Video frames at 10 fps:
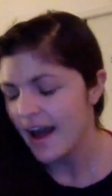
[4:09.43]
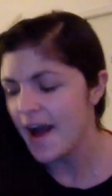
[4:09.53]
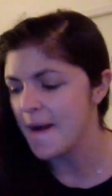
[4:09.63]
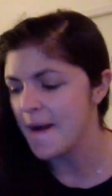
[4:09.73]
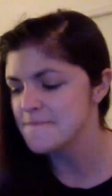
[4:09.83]

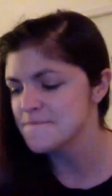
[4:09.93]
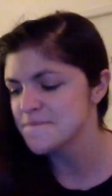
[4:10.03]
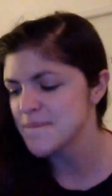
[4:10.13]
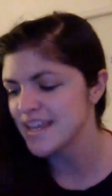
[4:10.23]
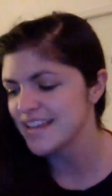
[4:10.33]

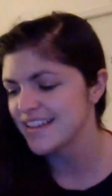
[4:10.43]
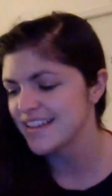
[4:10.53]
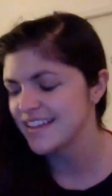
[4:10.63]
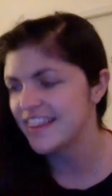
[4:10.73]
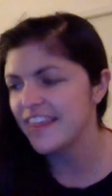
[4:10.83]

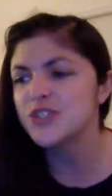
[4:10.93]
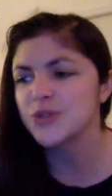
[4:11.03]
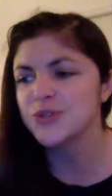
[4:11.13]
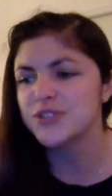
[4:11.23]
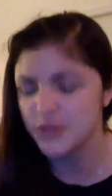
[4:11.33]
The thing that
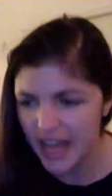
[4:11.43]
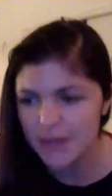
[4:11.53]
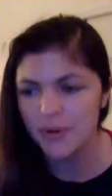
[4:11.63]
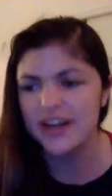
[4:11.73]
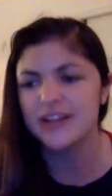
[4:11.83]
Jordana
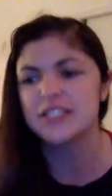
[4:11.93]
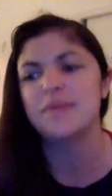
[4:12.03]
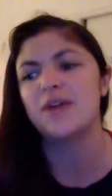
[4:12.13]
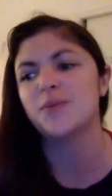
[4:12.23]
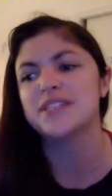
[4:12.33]
pointed out to
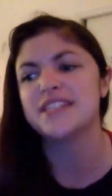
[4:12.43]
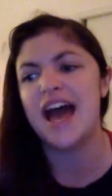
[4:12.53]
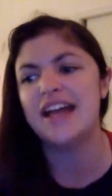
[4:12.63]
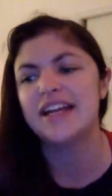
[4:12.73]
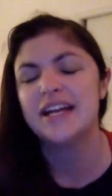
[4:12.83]
me was
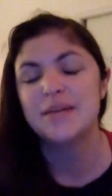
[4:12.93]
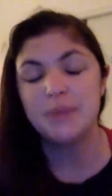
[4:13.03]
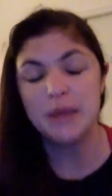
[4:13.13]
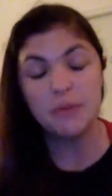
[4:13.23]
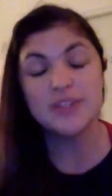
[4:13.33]
that
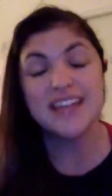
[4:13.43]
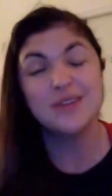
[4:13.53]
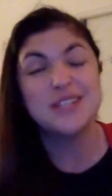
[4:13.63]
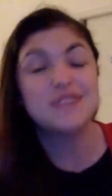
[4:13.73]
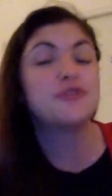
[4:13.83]
people sound
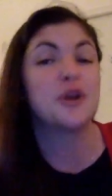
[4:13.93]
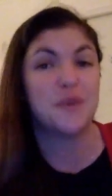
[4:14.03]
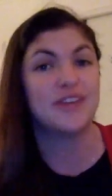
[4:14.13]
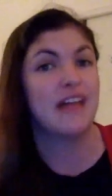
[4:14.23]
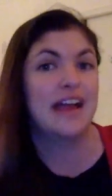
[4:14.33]
different when
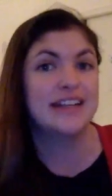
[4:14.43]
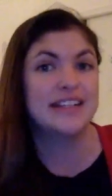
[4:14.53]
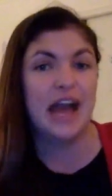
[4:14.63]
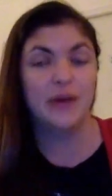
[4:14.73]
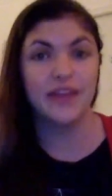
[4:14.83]
they're lying
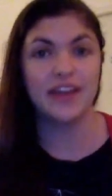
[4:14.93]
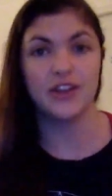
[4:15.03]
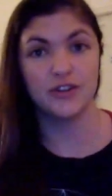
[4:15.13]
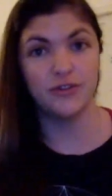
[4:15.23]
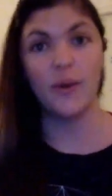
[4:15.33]
down. Like
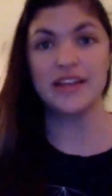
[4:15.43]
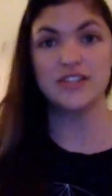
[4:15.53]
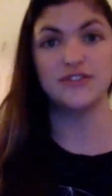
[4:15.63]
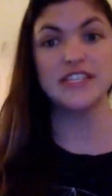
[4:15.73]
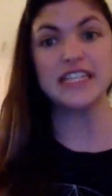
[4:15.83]
your voice
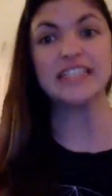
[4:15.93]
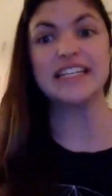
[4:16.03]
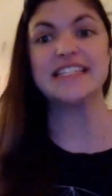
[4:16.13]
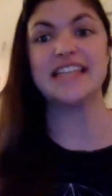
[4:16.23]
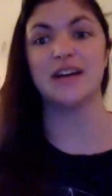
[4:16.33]
physically
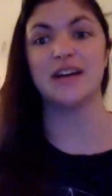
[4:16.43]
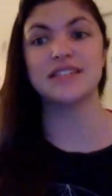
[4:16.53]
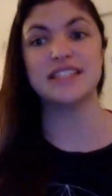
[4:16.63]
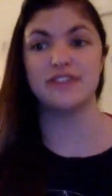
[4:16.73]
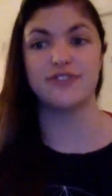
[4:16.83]
sounds
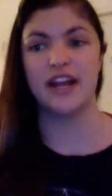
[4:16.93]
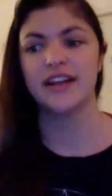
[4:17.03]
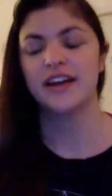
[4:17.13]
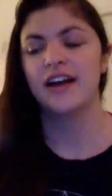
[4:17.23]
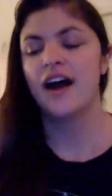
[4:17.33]
different.
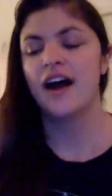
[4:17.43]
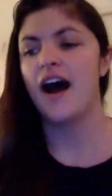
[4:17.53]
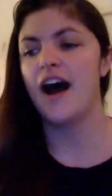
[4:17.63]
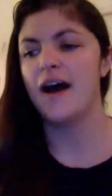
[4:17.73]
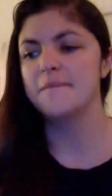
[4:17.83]

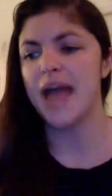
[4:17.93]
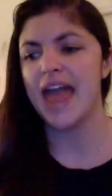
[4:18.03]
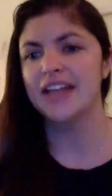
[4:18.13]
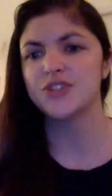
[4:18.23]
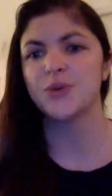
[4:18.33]

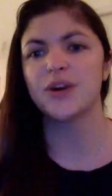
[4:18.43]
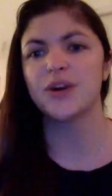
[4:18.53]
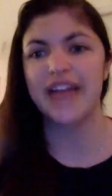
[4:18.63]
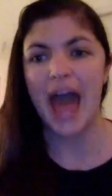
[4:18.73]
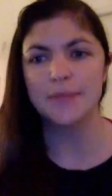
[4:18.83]
And in order to
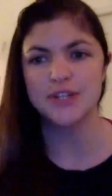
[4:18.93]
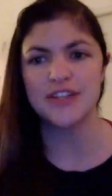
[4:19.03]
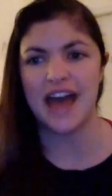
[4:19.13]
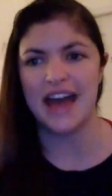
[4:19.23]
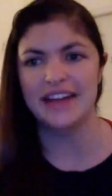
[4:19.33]
capture
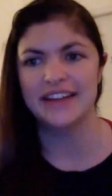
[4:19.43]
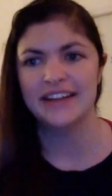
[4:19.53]
that,